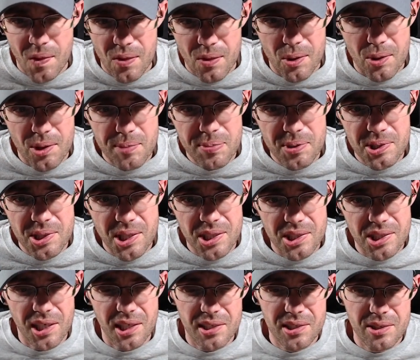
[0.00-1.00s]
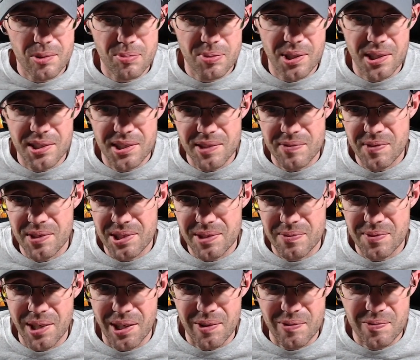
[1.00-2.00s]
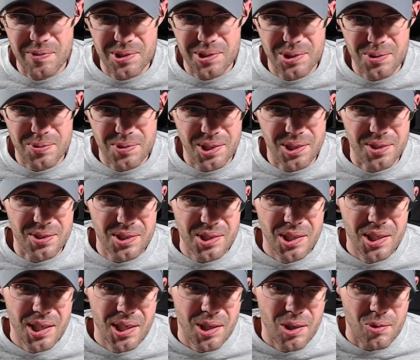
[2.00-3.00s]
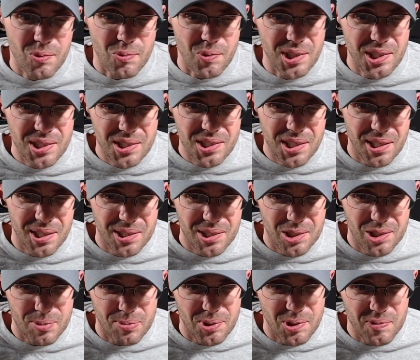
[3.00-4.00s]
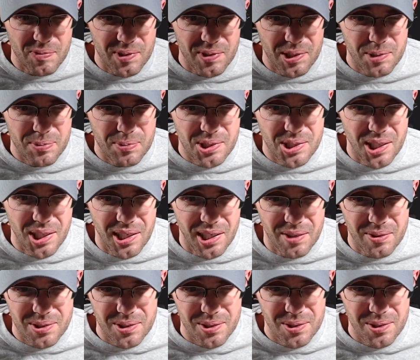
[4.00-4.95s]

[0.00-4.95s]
30% chance to apply defensive down for 2 turns. When this character is below 50% health,